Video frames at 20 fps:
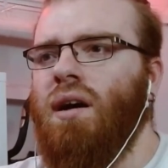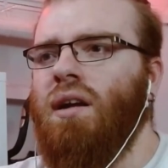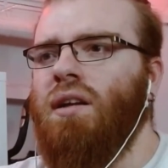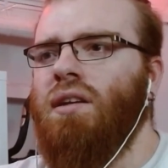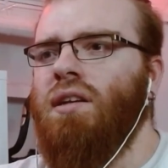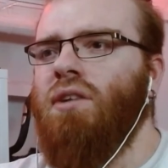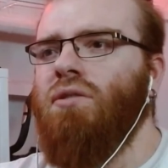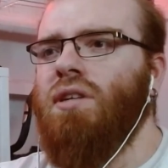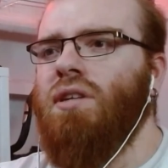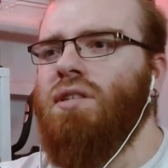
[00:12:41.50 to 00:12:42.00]

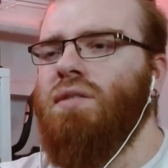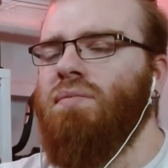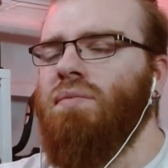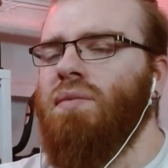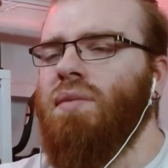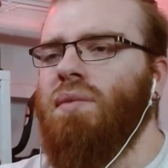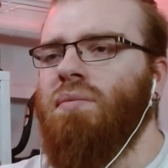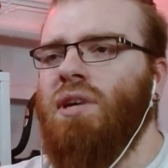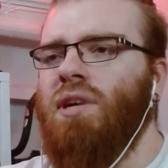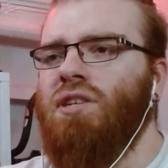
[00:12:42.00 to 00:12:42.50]
I knew this
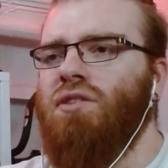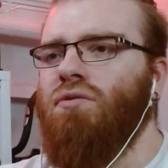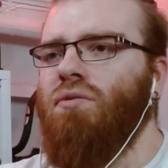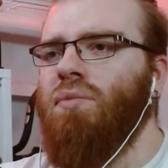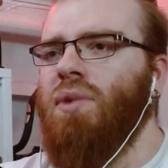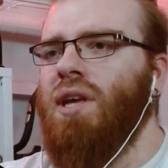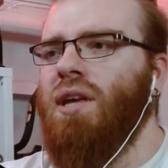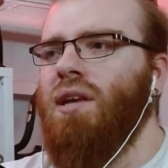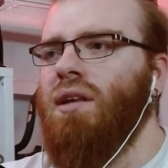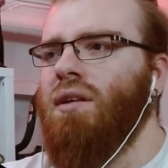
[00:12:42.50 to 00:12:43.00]
mission
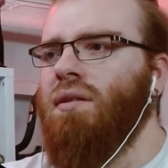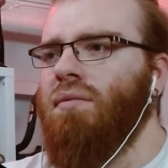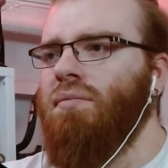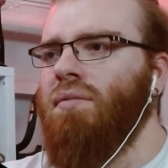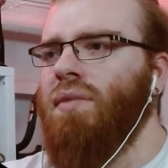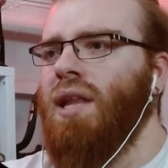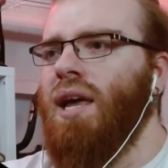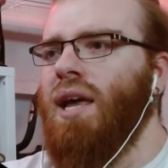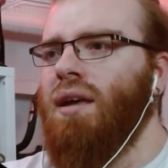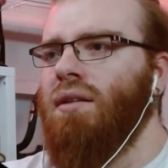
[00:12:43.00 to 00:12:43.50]
would be,
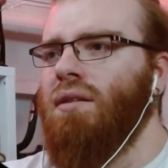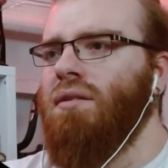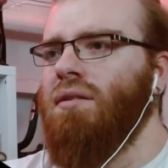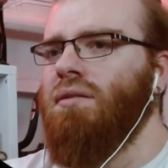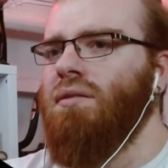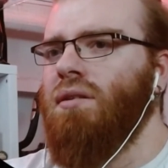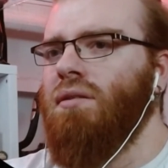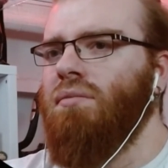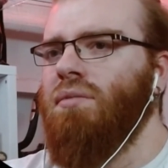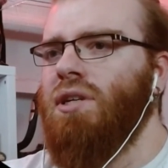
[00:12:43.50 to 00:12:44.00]
like,
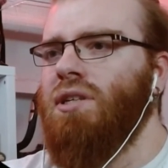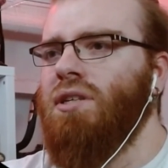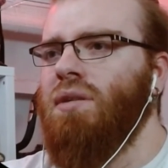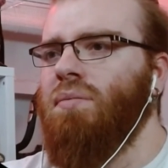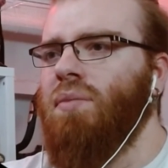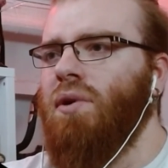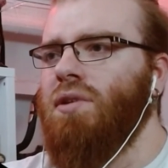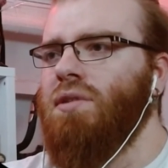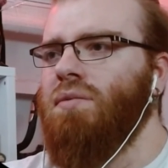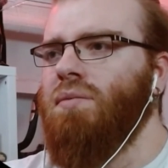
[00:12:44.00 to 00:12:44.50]
no,
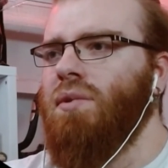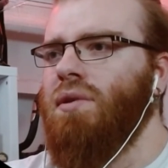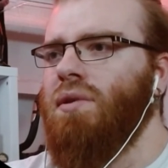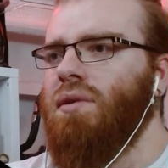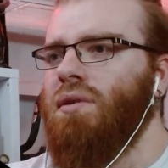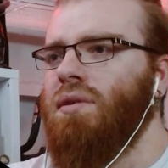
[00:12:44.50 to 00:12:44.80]
Mission Impossible.